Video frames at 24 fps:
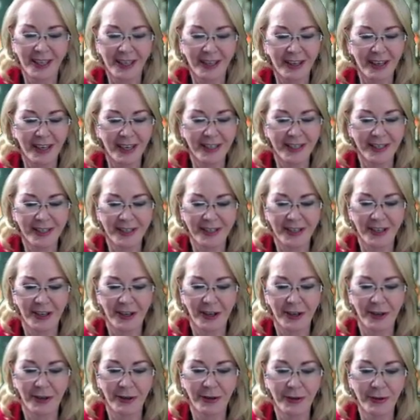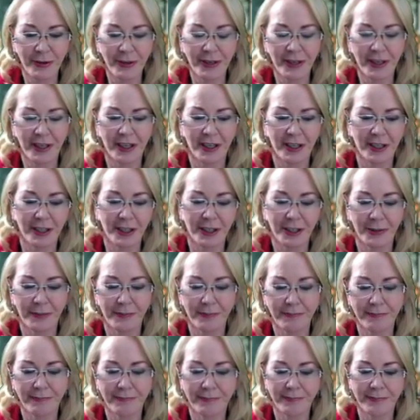All right, so
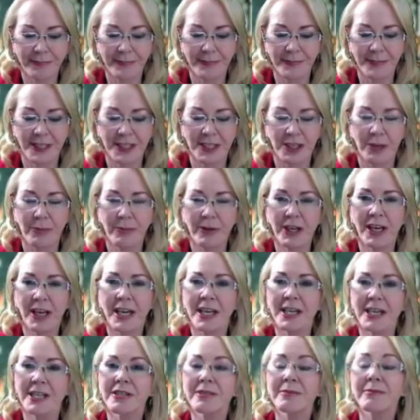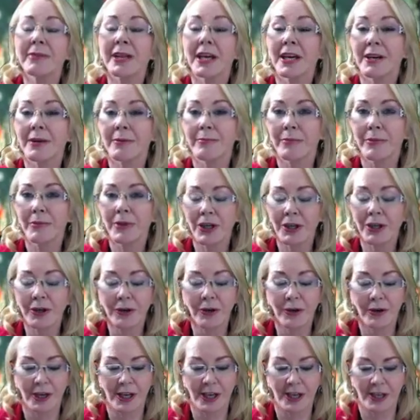communication planet
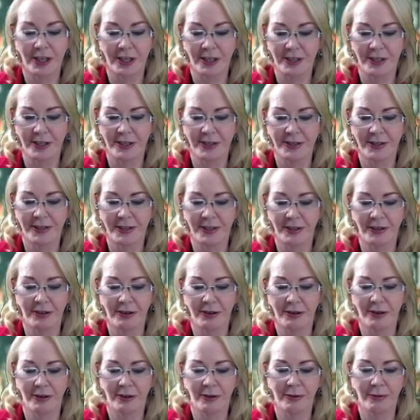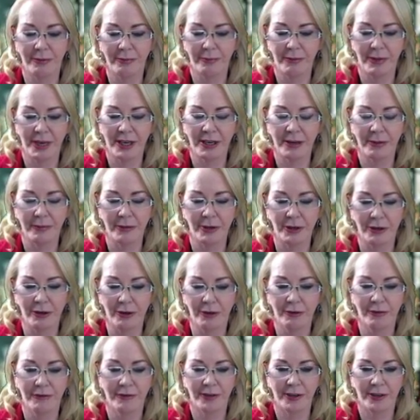Mercury is going to make a
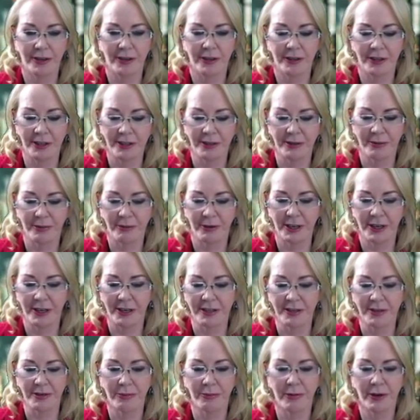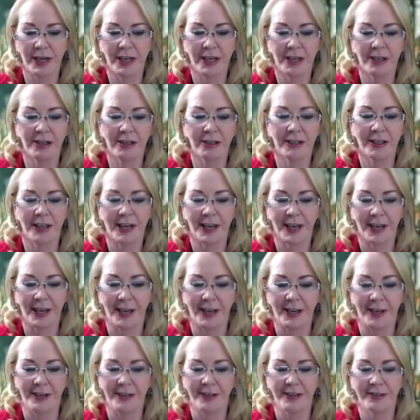move this week as well,
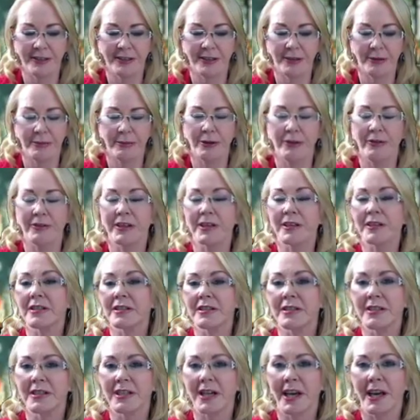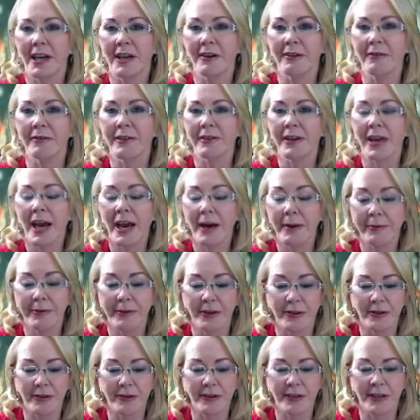and it's going to move into the sign of
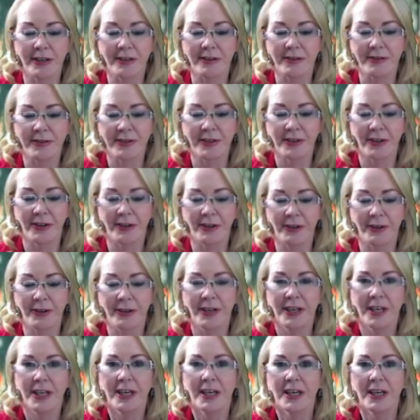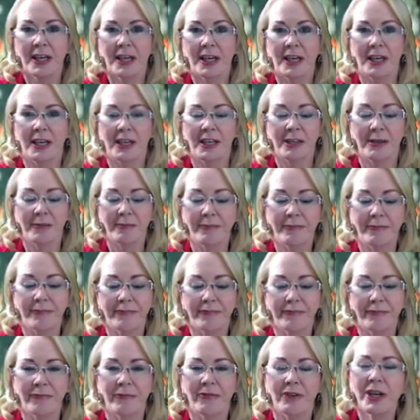Capricorn. So
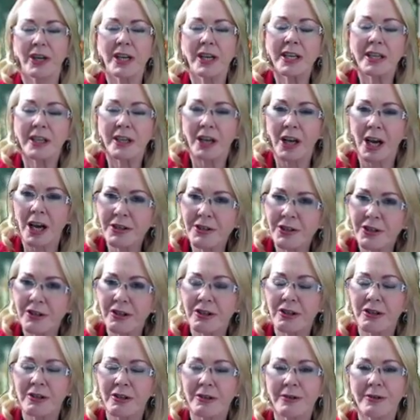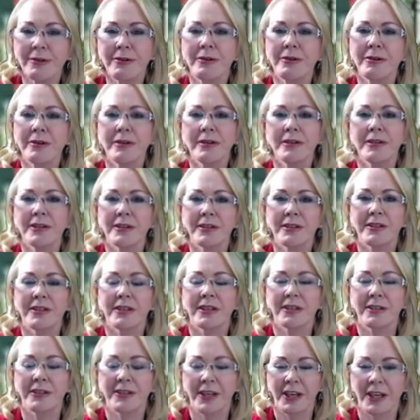very logical
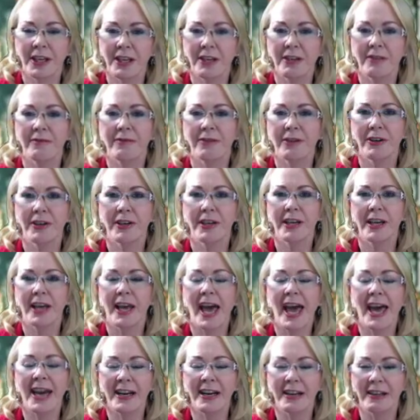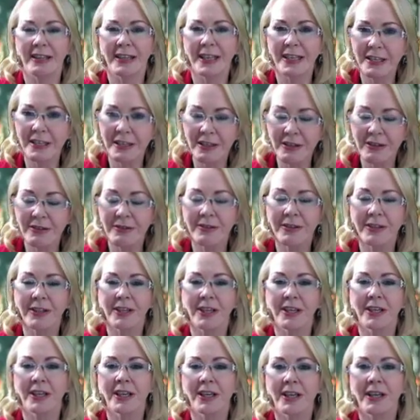thinking, very analytical
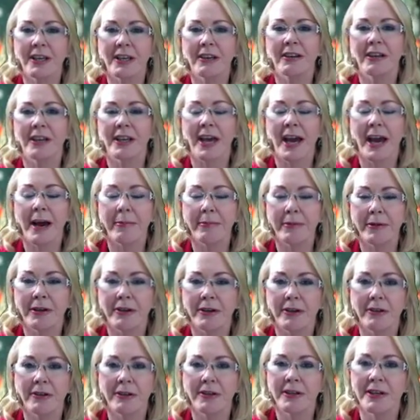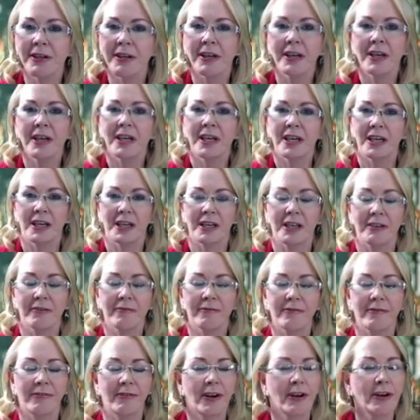thinking in Capricorn,
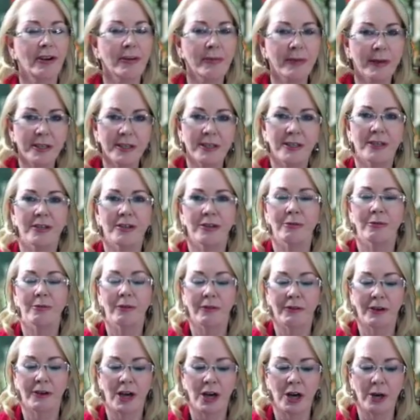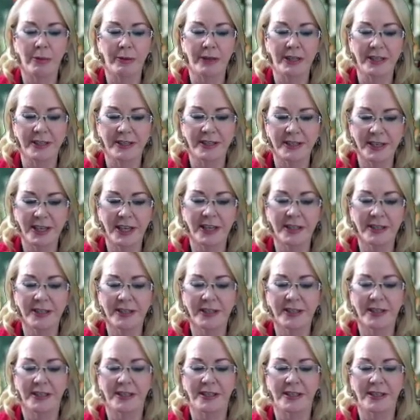very much to do with common sense